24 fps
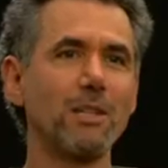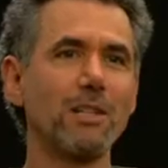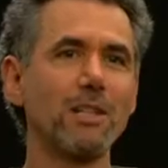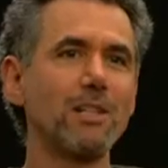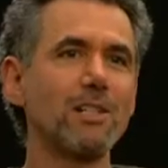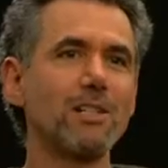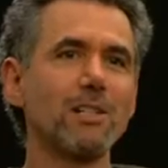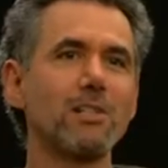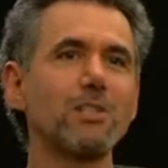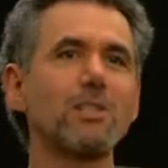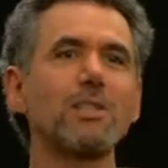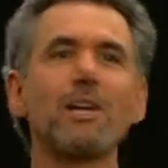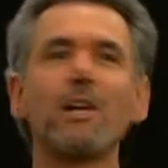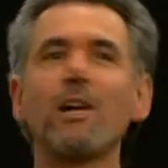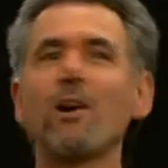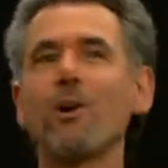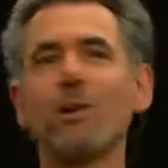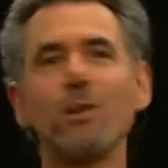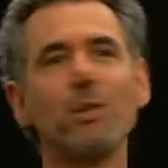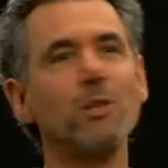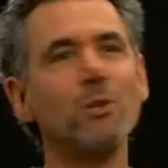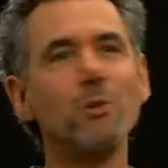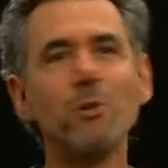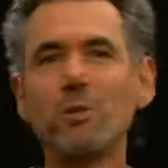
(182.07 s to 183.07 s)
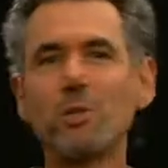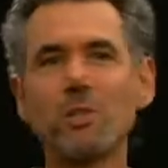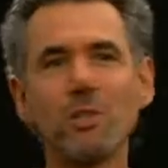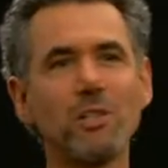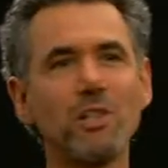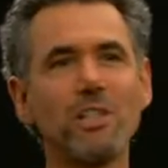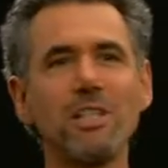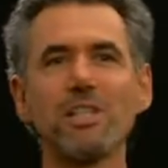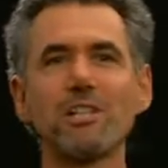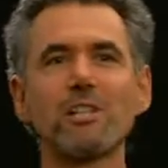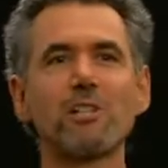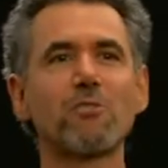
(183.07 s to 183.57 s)
They aren't
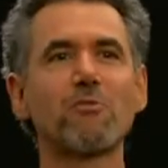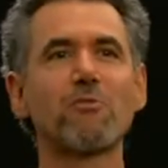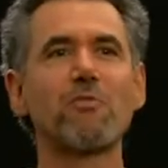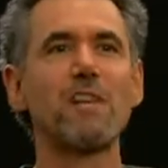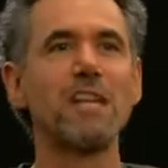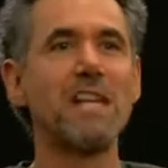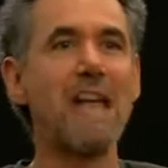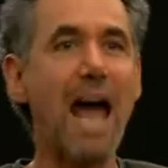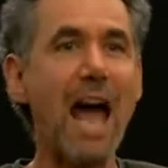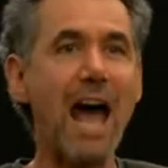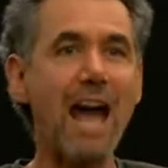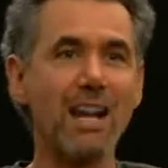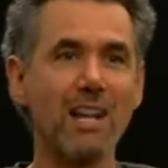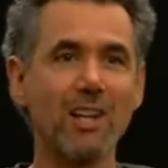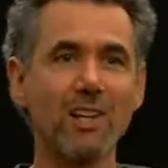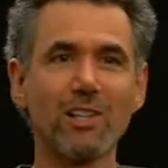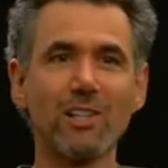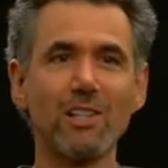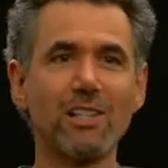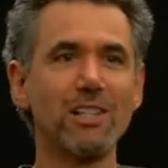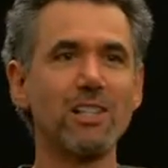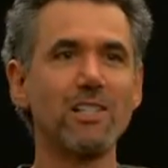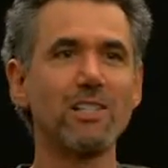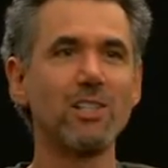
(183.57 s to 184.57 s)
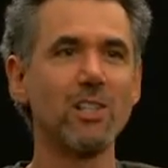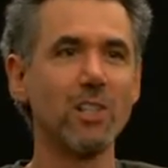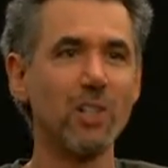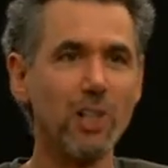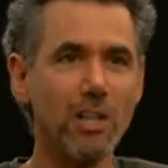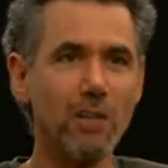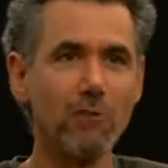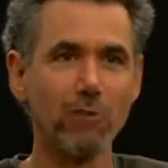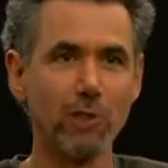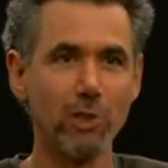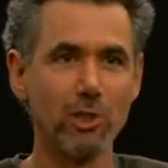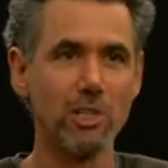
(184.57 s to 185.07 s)
usually as fanatically
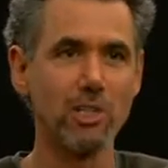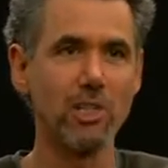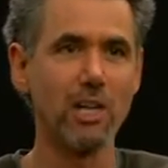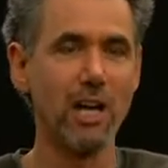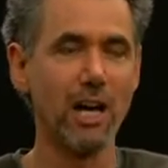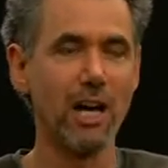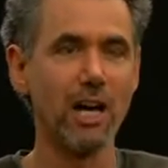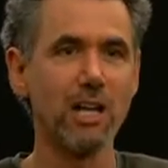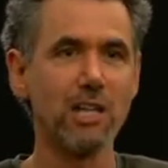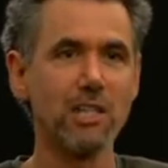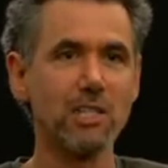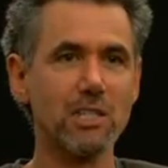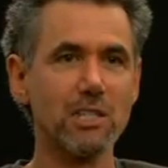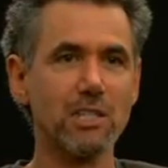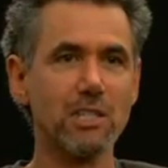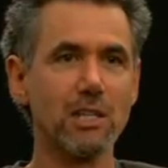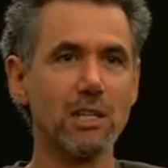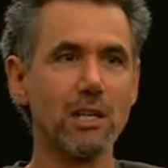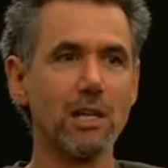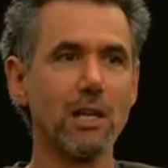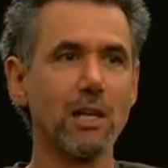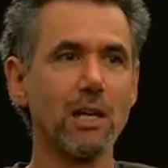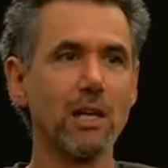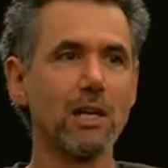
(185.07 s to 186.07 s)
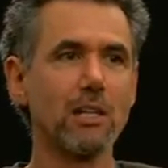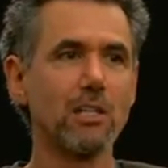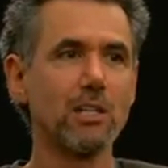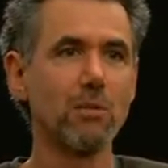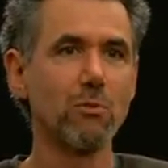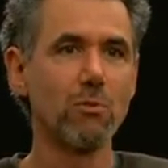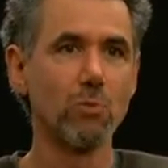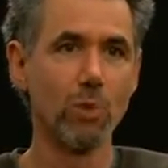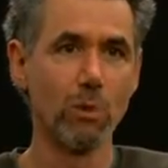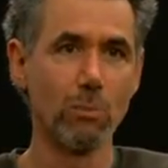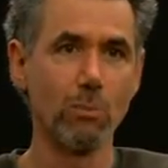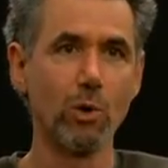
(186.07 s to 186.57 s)
delivered to us, to
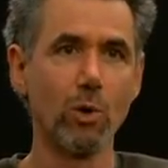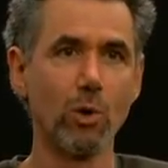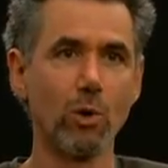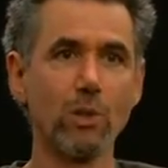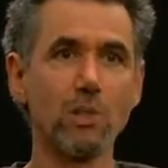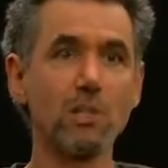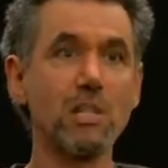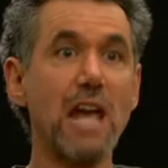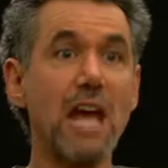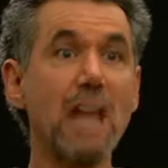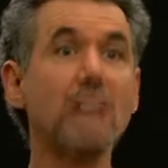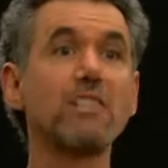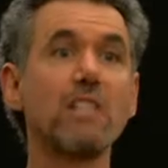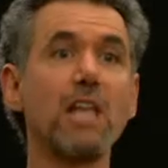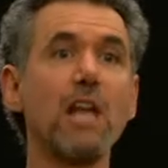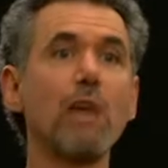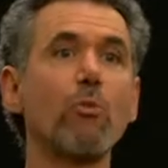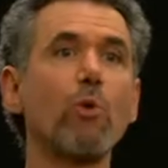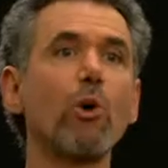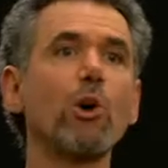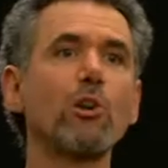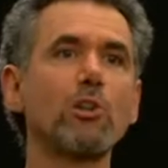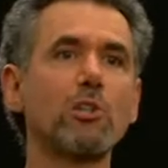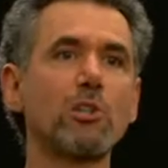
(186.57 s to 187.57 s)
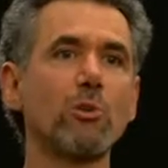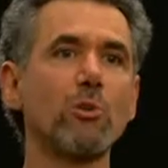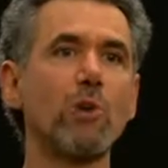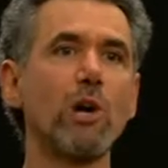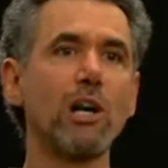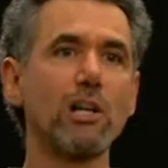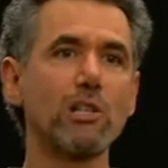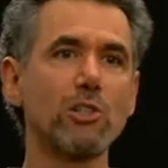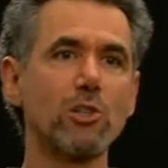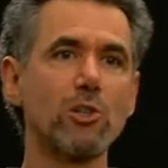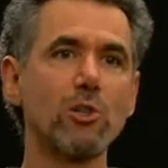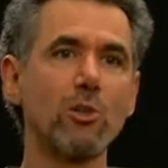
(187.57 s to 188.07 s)
reporters, as they were to
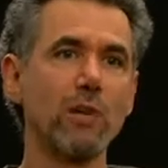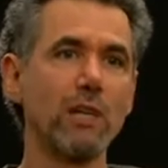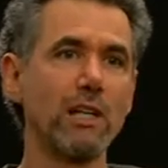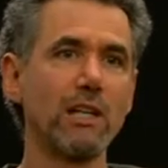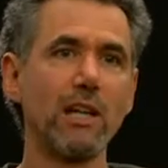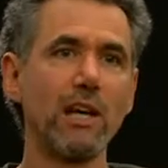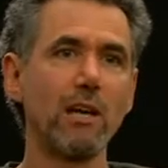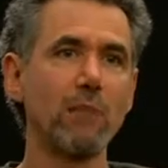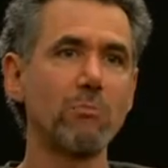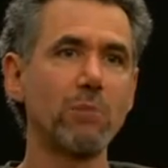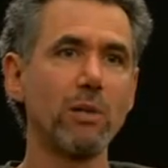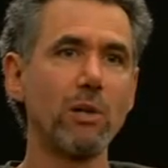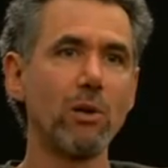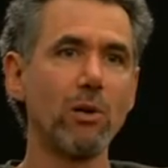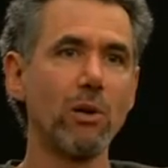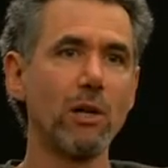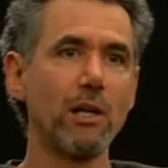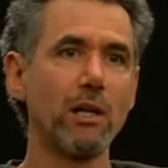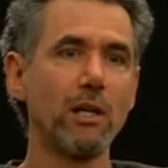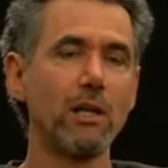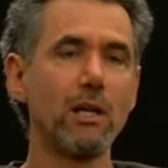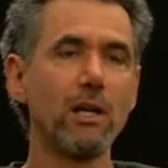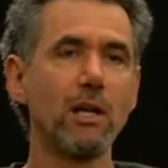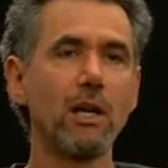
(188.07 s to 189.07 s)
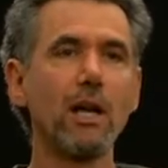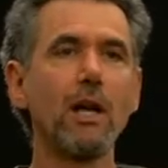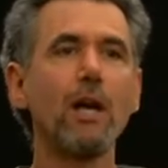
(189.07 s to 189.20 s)
us during that period.